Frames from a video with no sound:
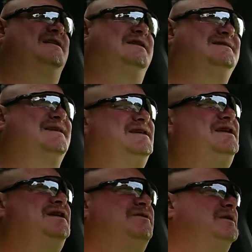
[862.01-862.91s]
And he's like,
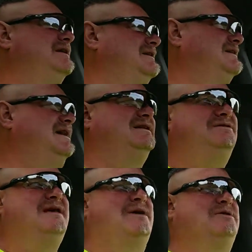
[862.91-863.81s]
you really can't
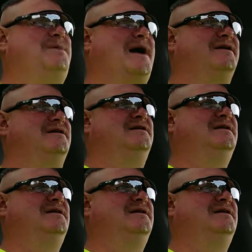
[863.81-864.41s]
do that with powder,